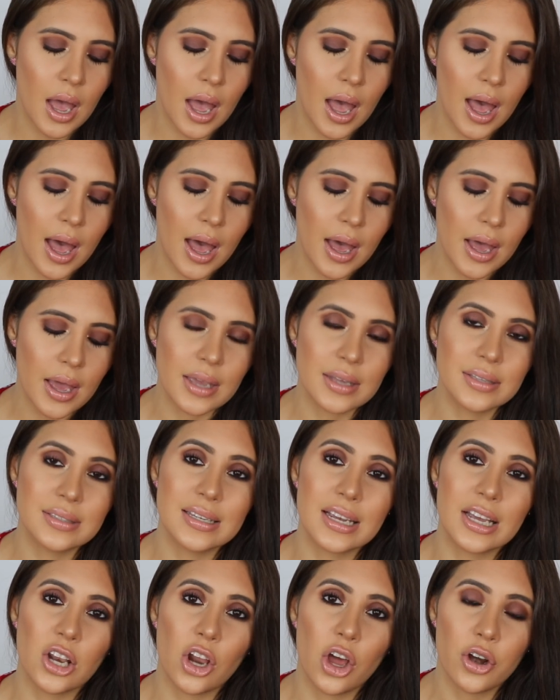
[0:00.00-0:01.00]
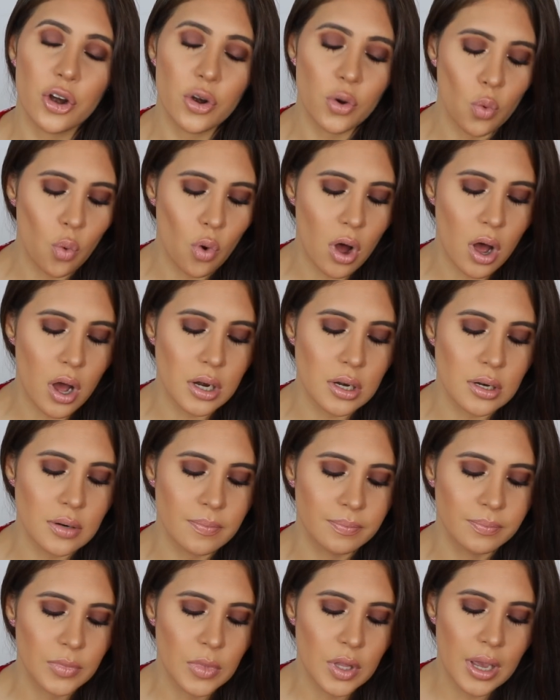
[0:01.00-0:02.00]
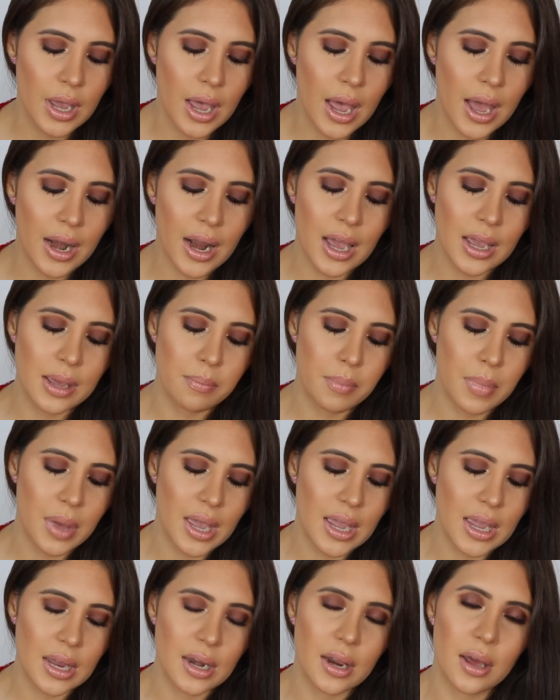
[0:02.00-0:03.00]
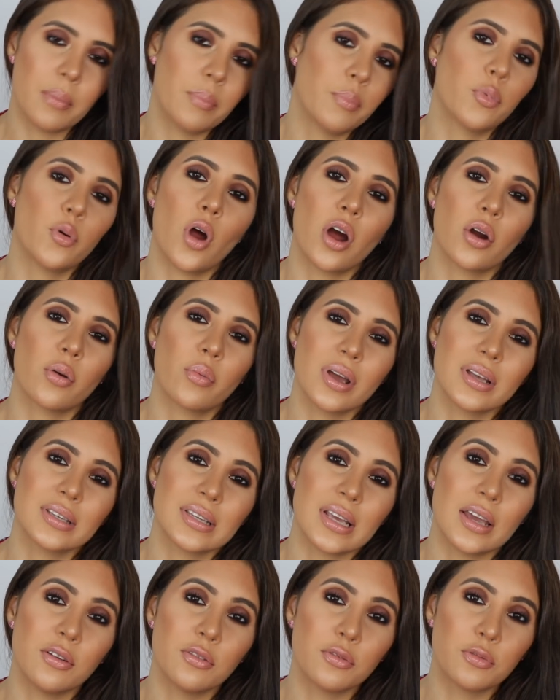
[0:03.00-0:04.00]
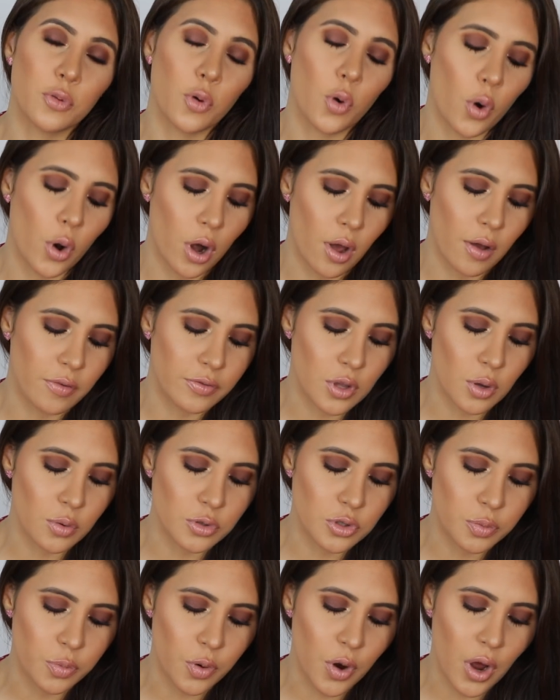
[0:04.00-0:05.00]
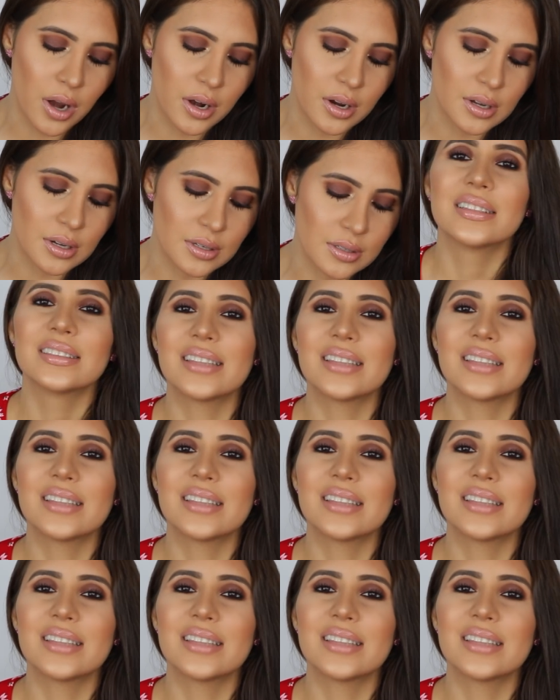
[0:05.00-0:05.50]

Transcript: I decluttered 1, and I made progress in 4 of those products.